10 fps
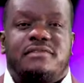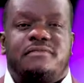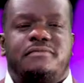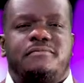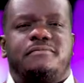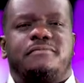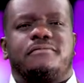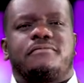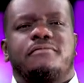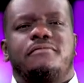
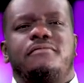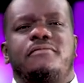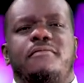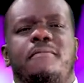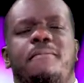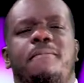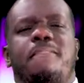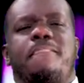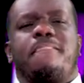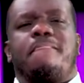
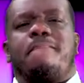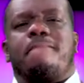Nobody speaks.